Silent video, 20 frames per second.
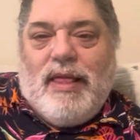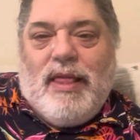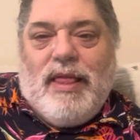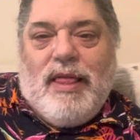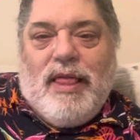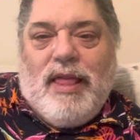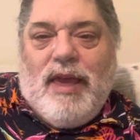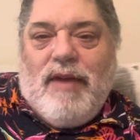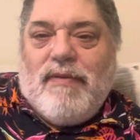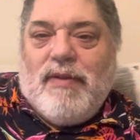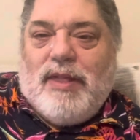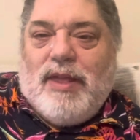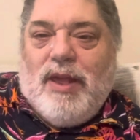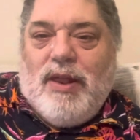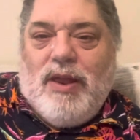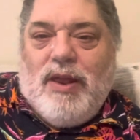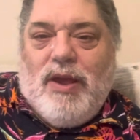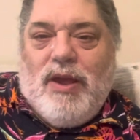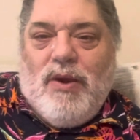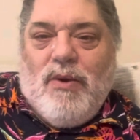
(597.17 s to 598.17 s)
leave it to
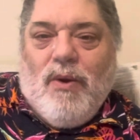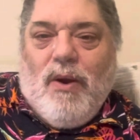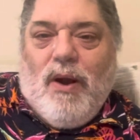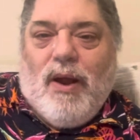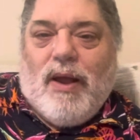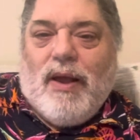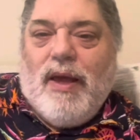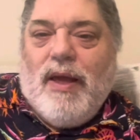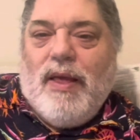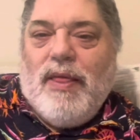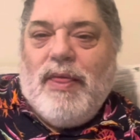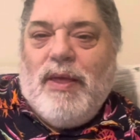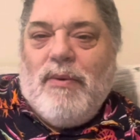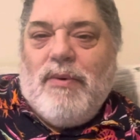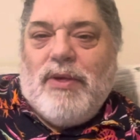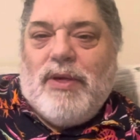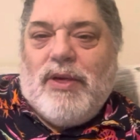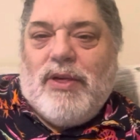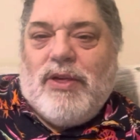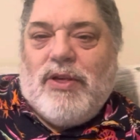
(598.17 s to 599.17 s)
New York. There
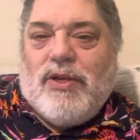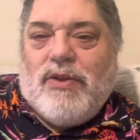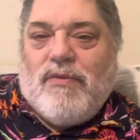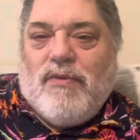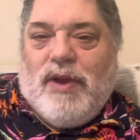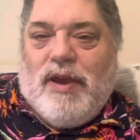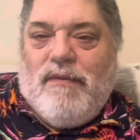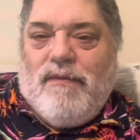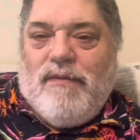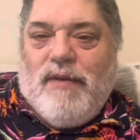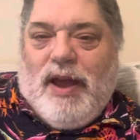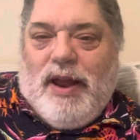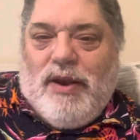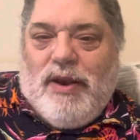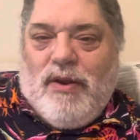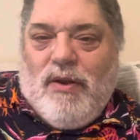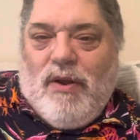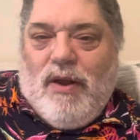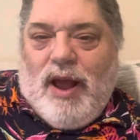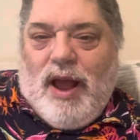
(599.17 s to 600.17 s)
was a street
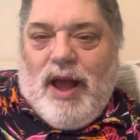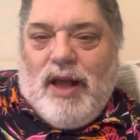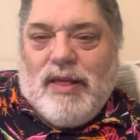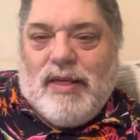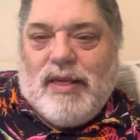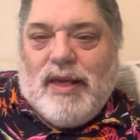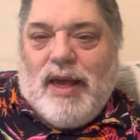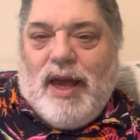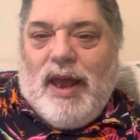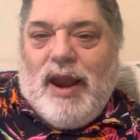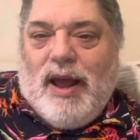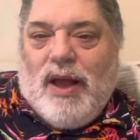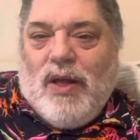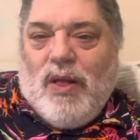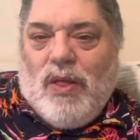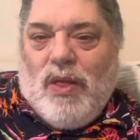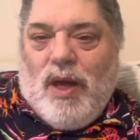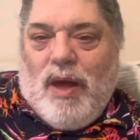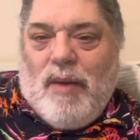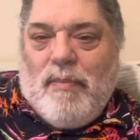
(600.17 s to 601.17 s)
vendor outside of
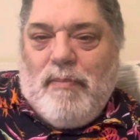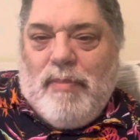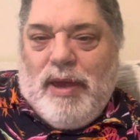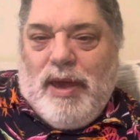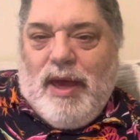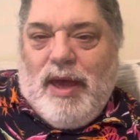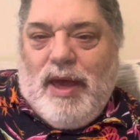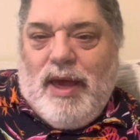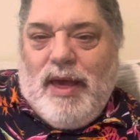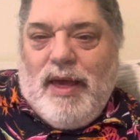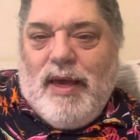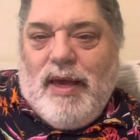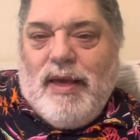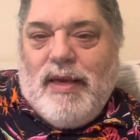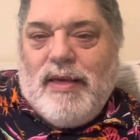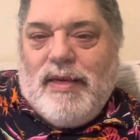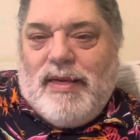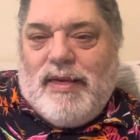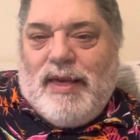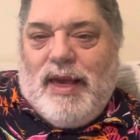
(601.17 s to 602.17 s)
Columbia
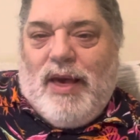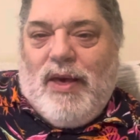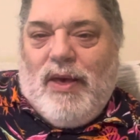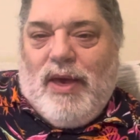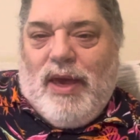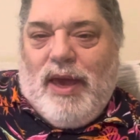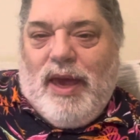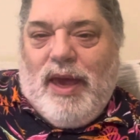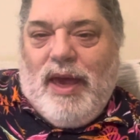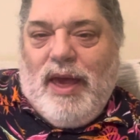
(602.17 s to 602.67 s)
selling